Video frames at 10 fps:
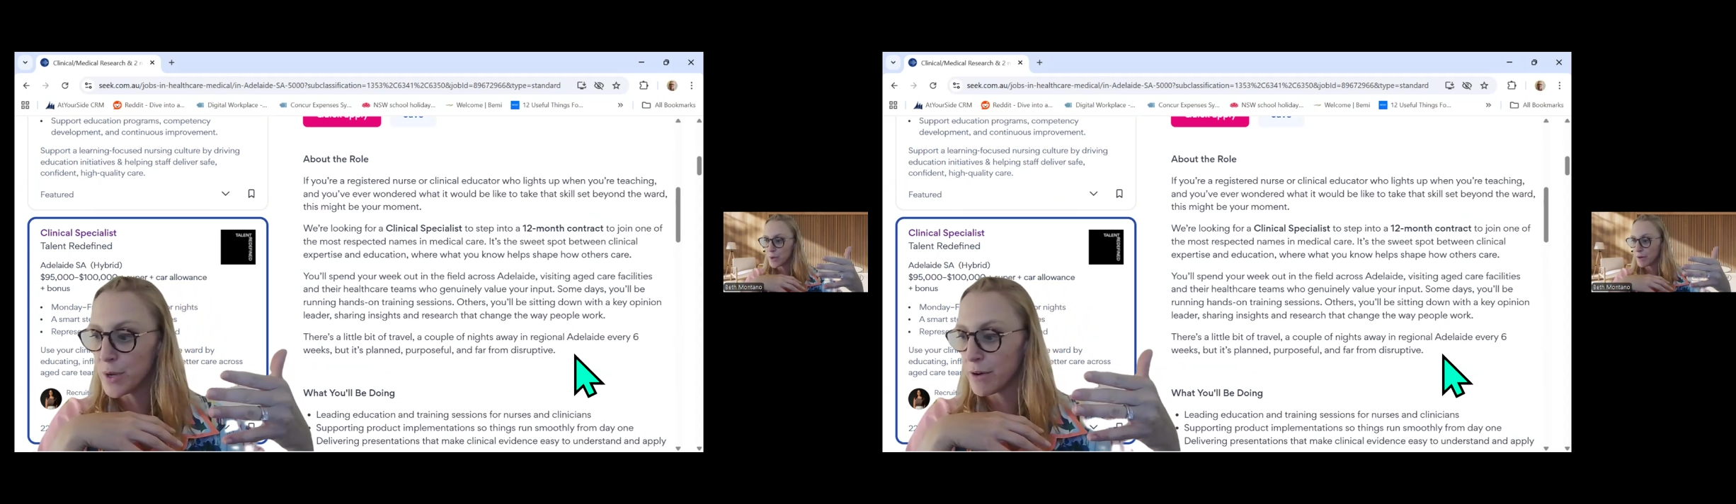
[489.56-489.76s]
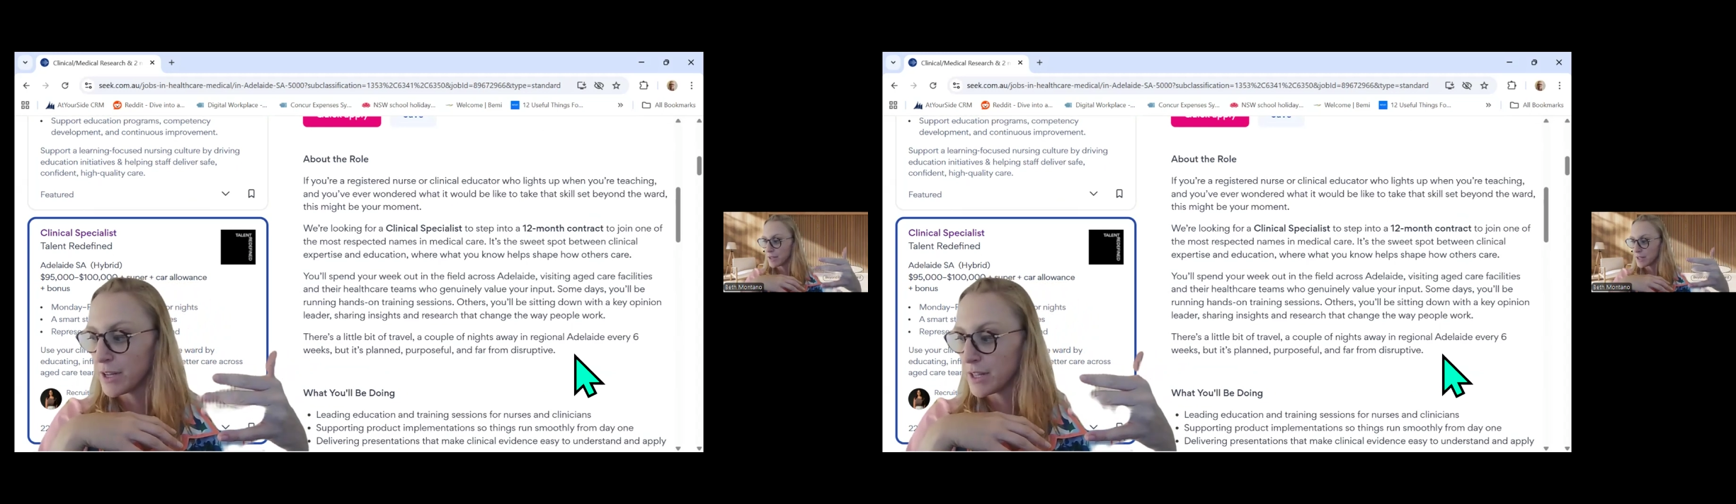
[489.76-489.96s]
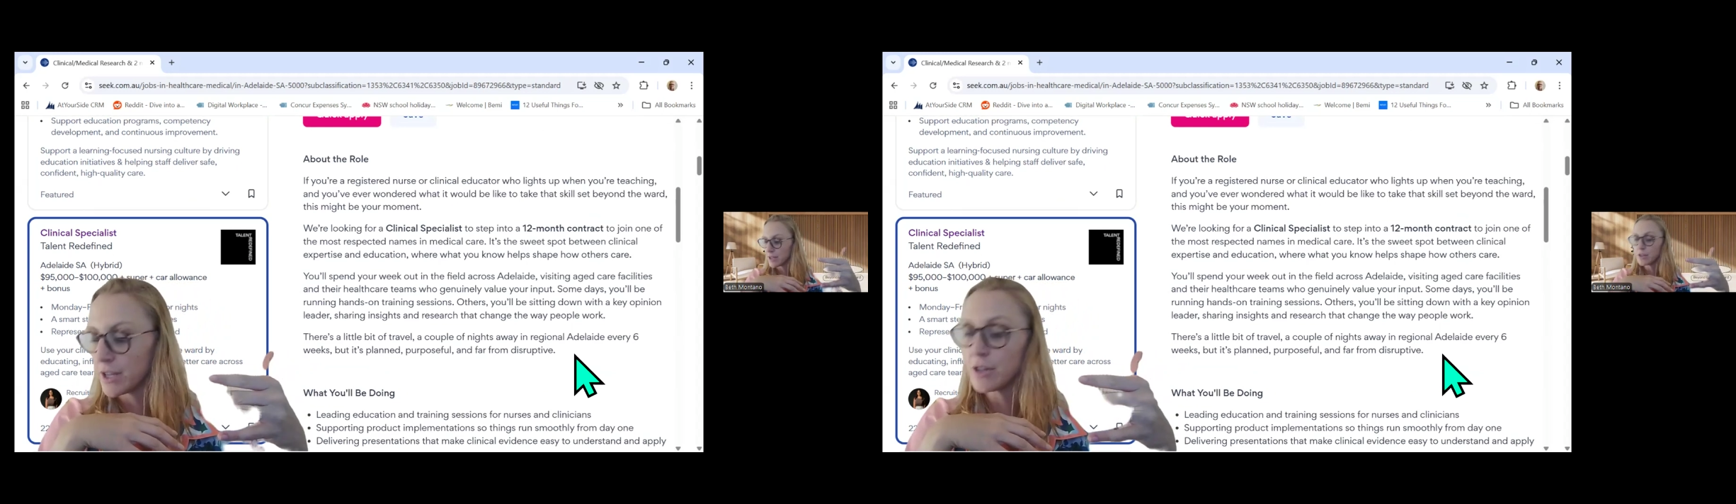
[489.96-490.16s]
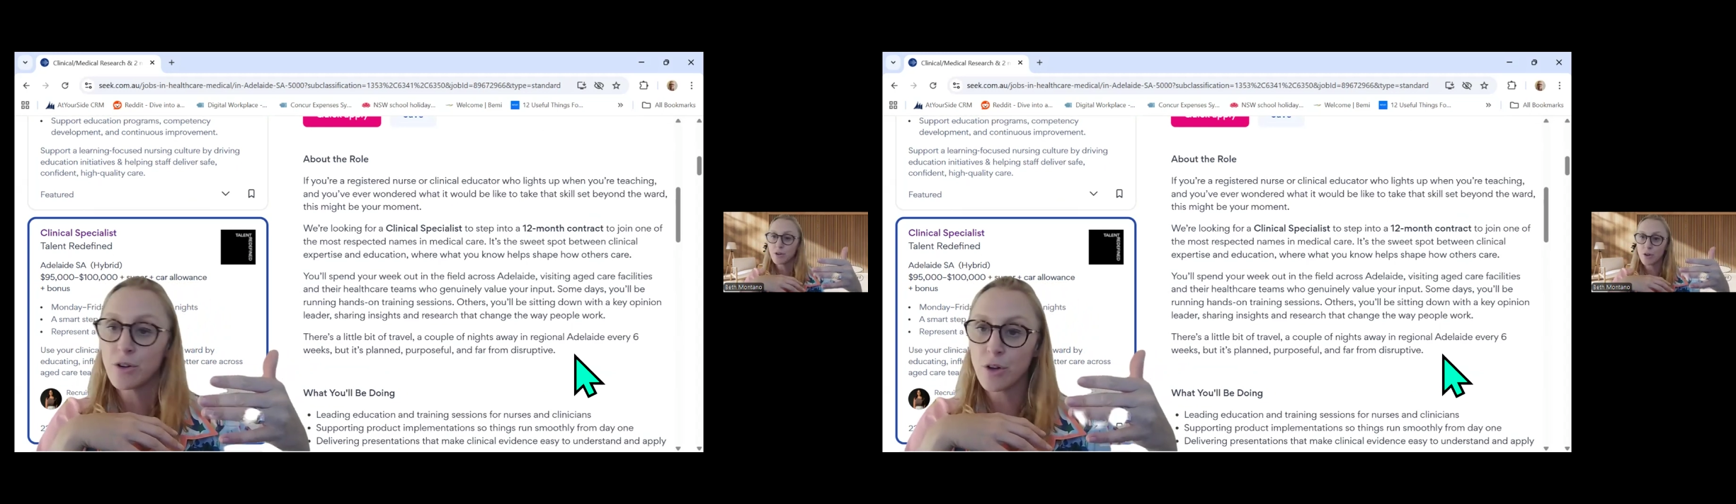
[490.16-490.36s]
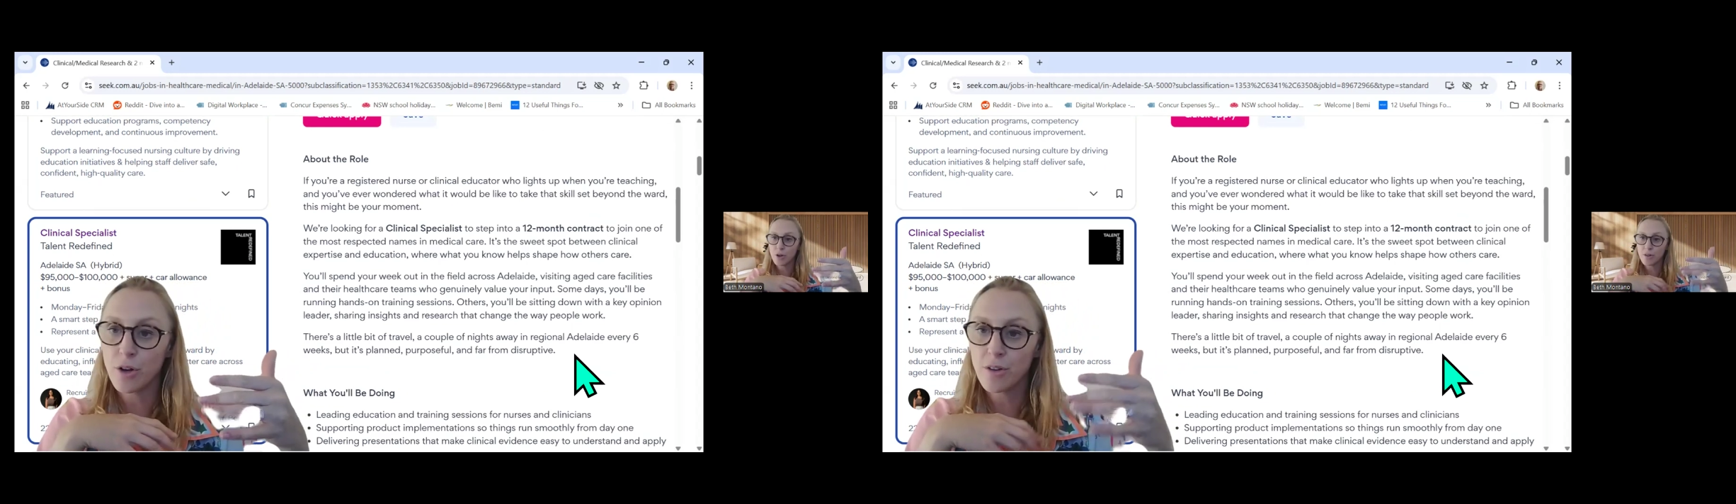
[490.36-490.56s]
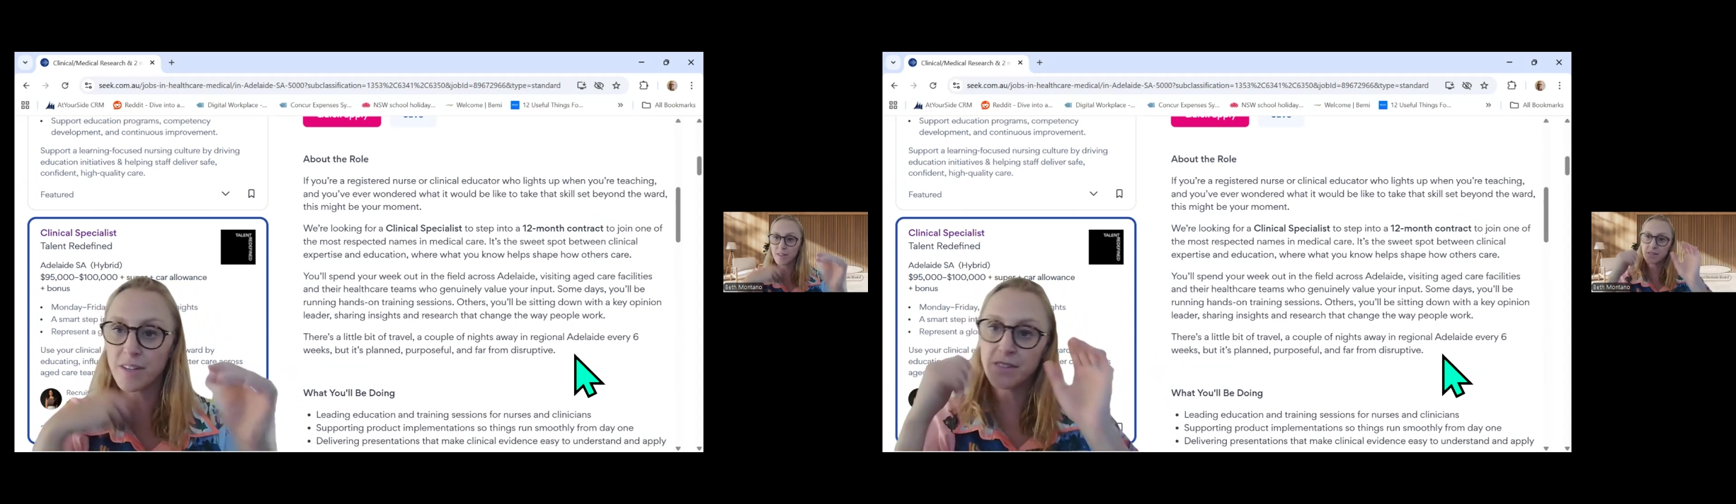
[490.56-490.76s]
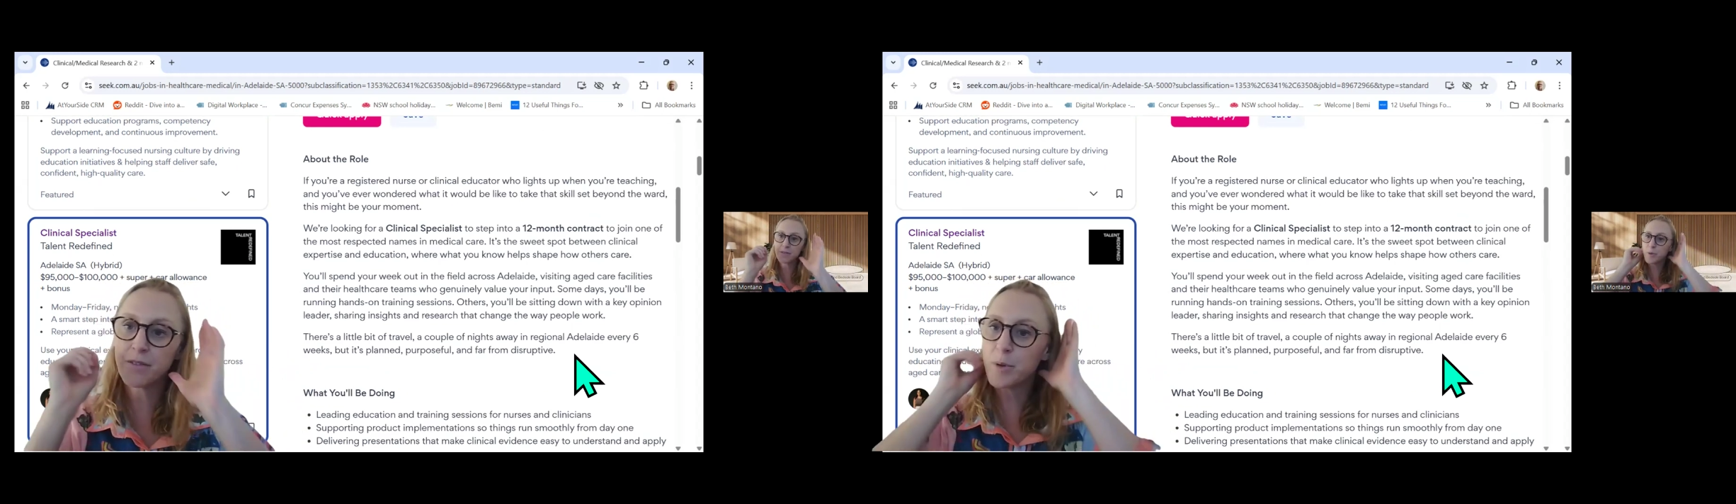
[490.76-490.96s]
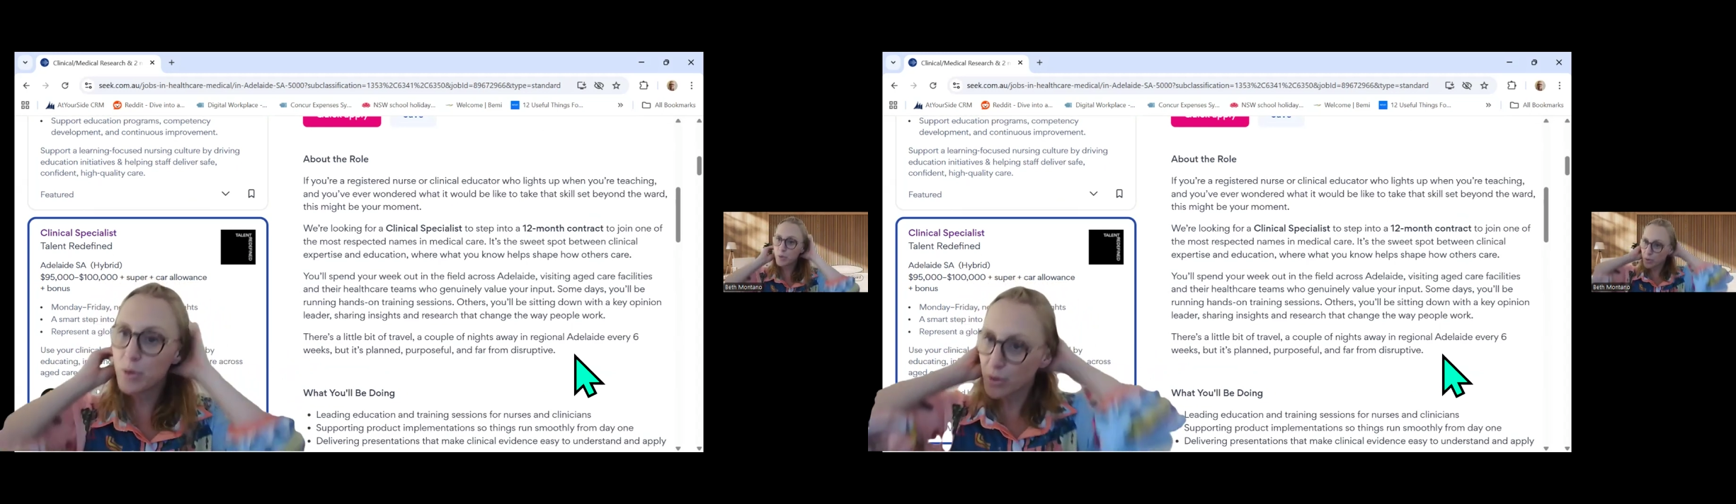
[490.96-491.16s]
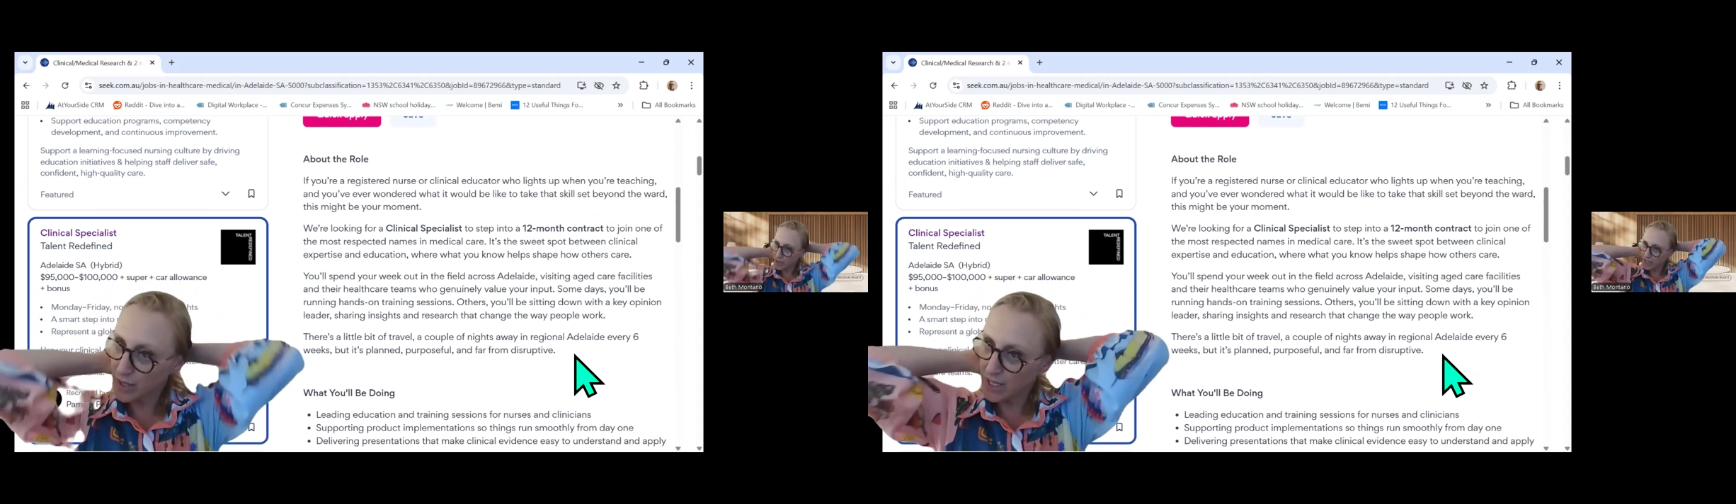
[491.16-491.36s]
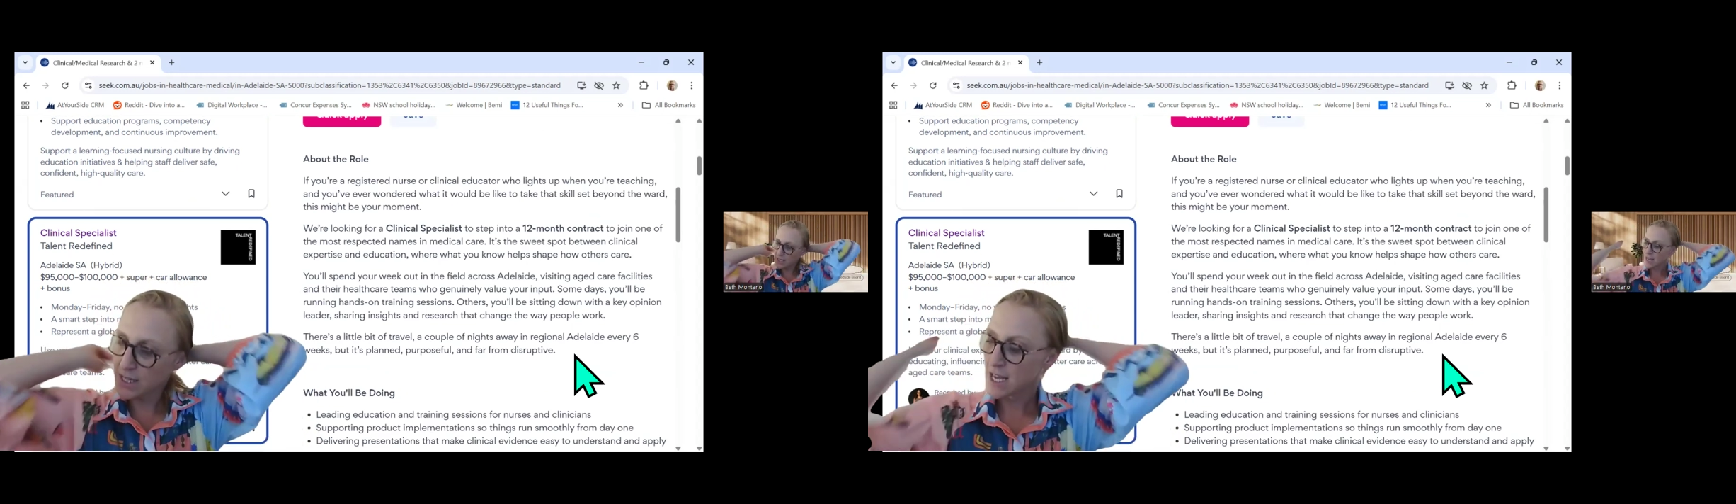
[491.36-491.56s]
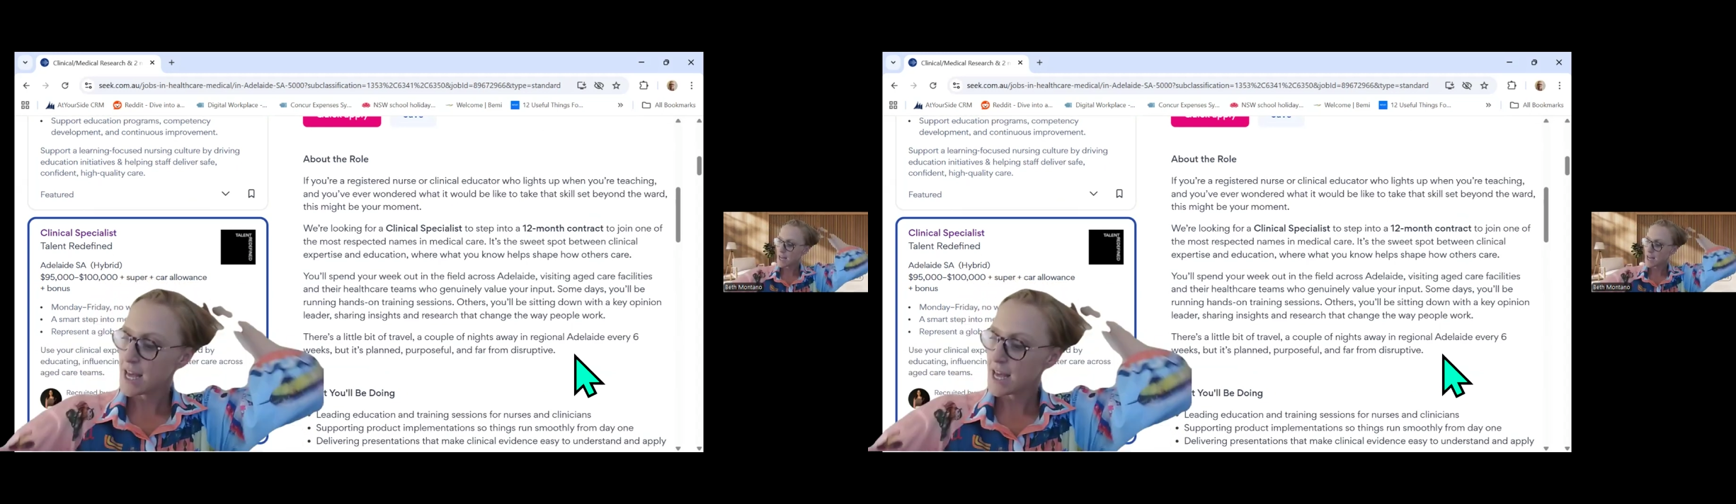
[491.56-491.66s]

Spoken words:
area that you're not overly familiar with,